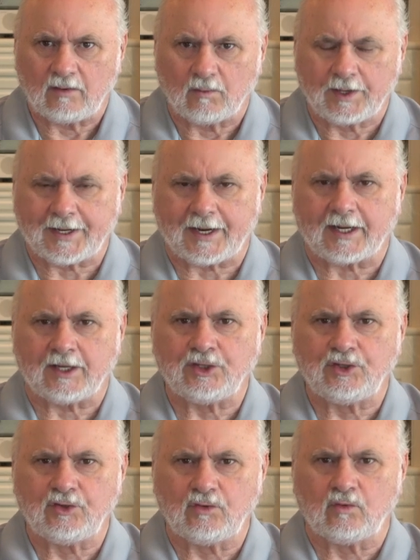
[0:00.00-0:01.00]
We got a
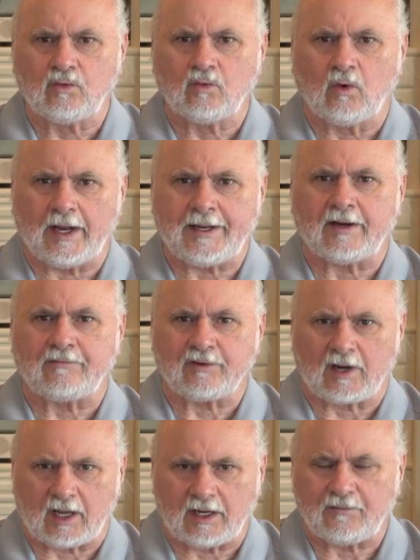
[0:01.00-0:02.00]
new way of
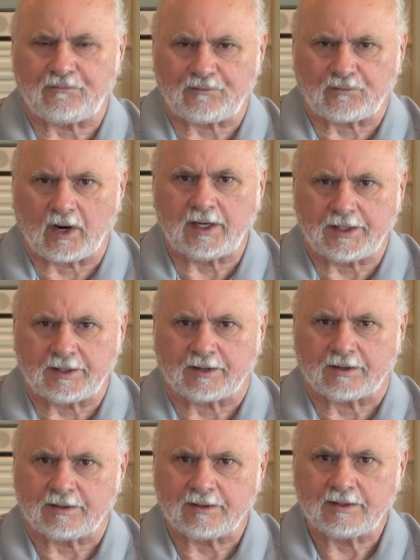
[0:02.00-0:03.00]
life right
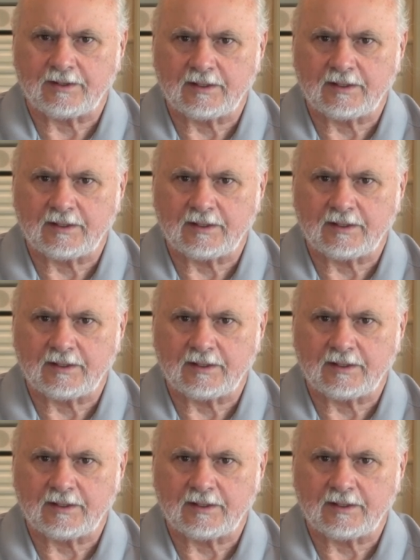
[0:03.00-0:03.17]
here.